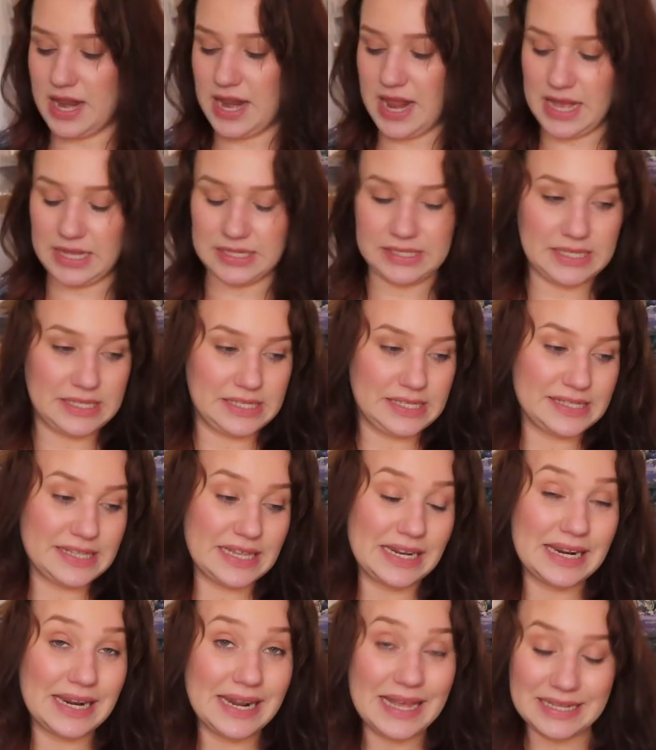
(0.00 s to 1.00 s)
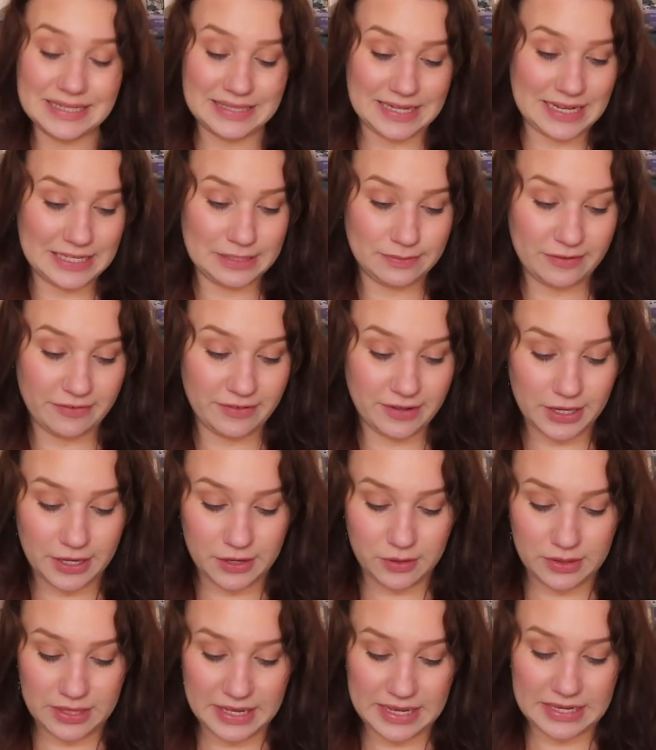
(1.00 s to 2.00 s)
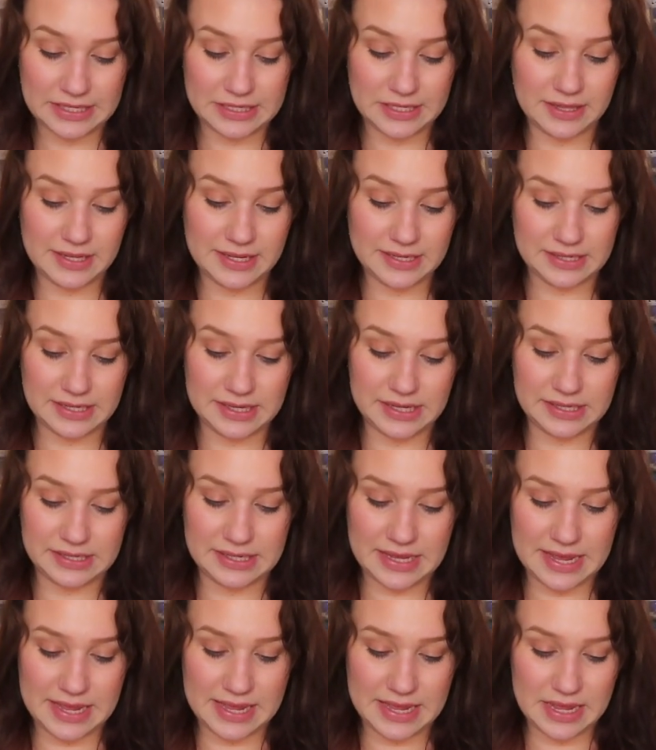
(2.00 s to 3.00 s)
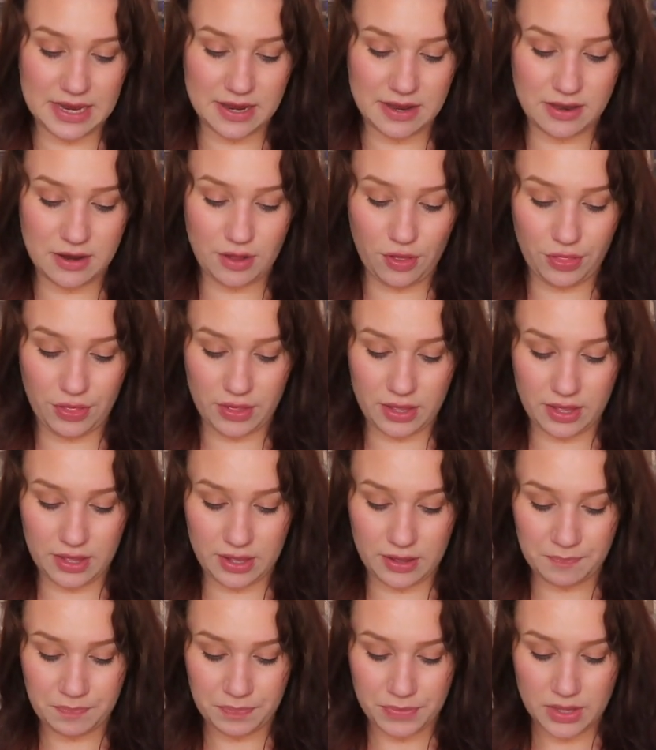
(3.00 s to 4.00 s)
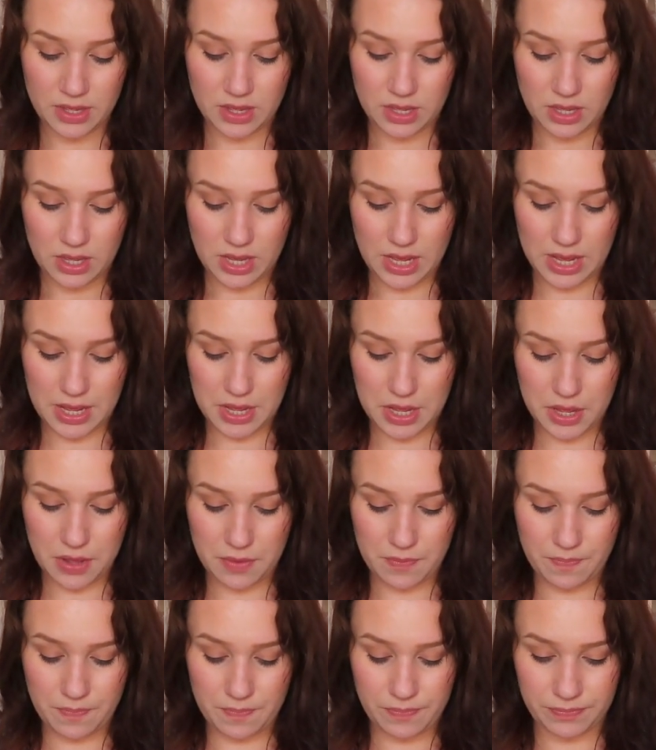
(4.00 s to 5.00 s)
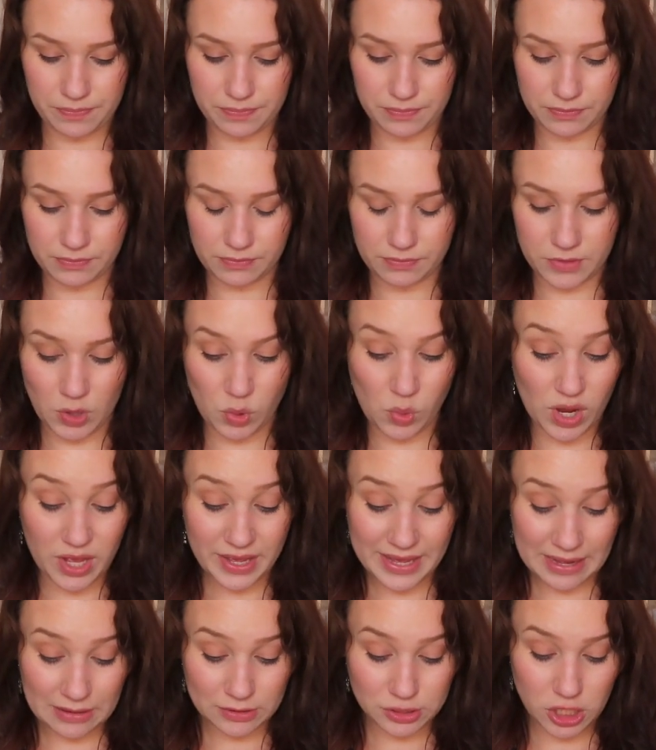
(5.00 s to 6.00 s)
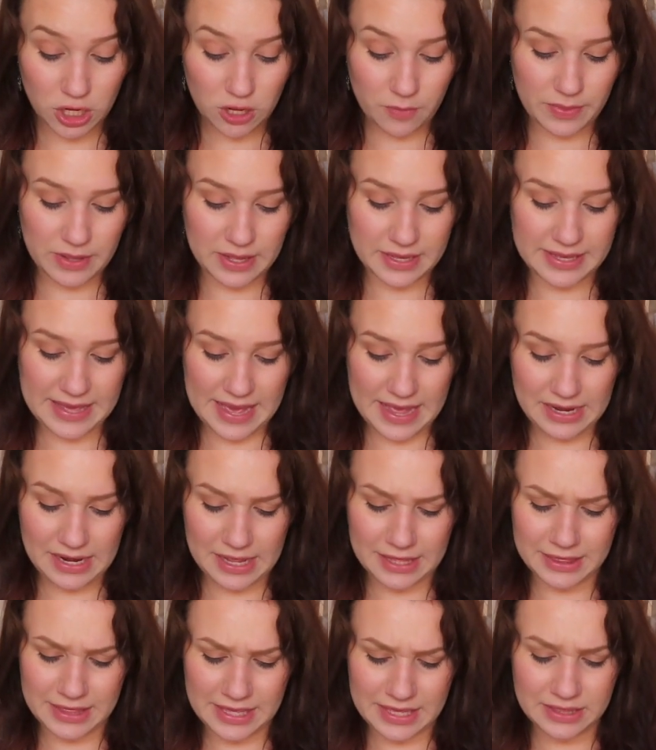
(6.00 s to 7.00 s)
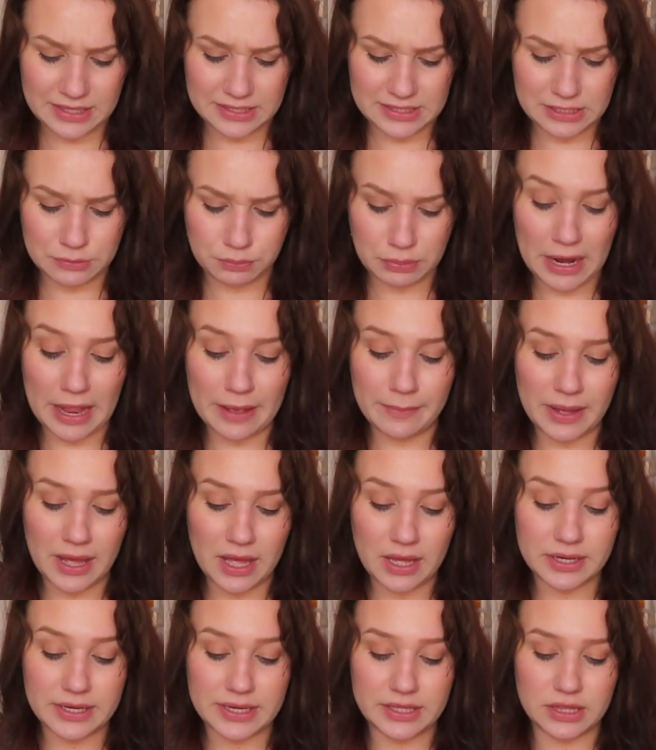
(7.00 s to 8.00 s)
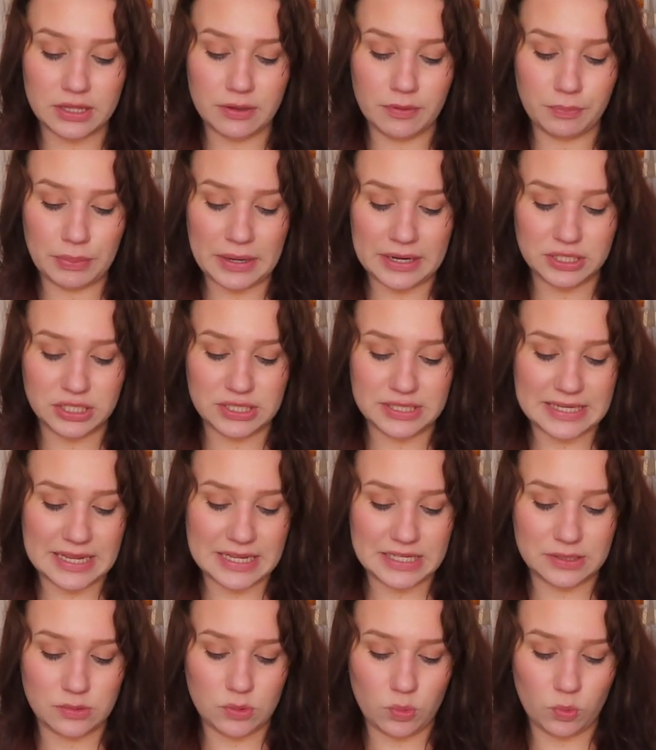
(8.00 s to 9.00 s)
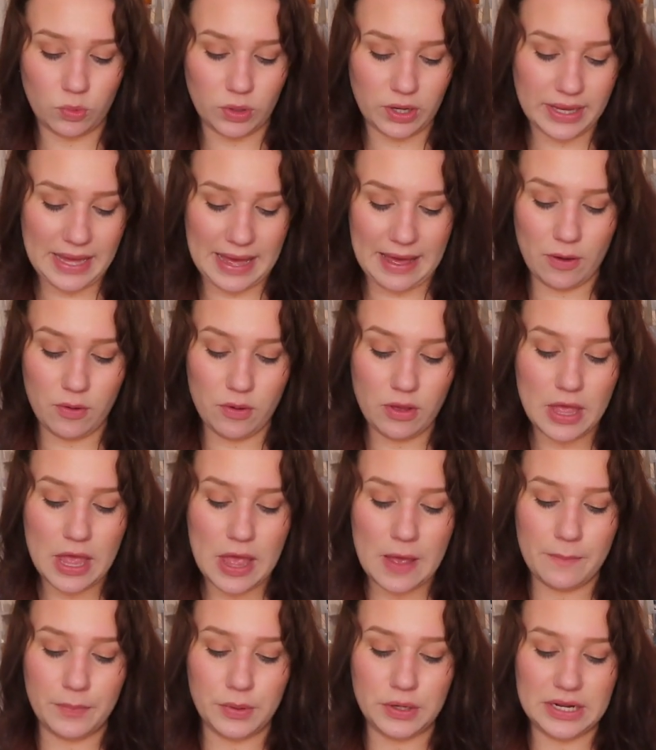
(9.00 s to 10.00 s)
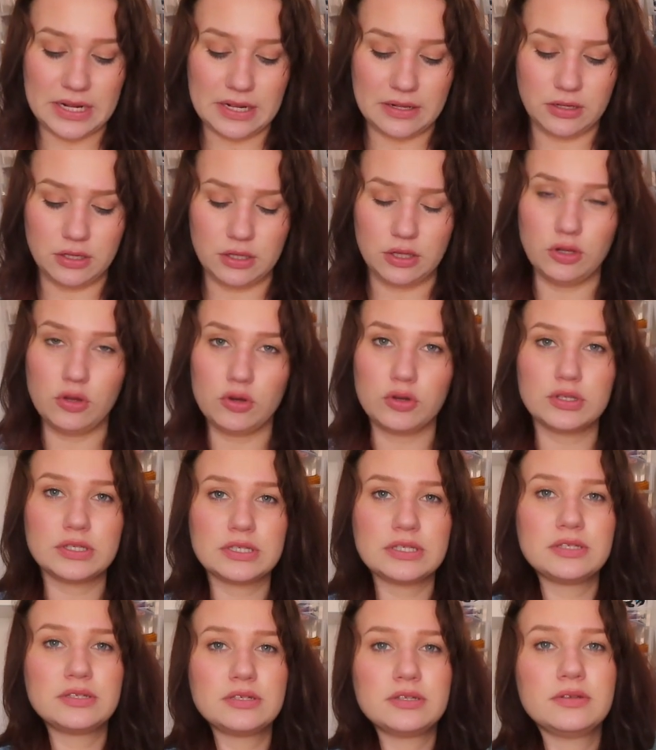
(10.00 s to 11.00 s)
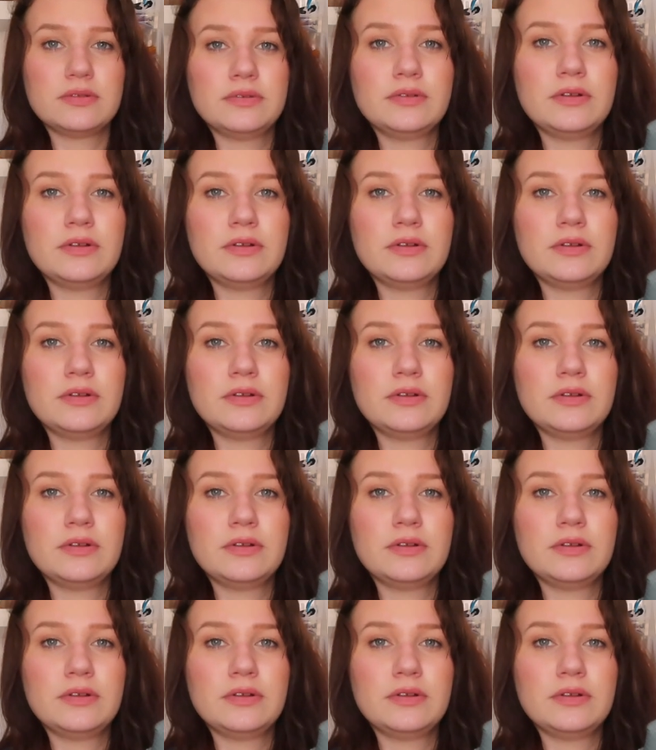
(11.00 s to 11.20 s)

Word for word: next, this is the last item of clothing. So this is another um, workout top. Again, I think this is Primark. The brand just says workout, but it looks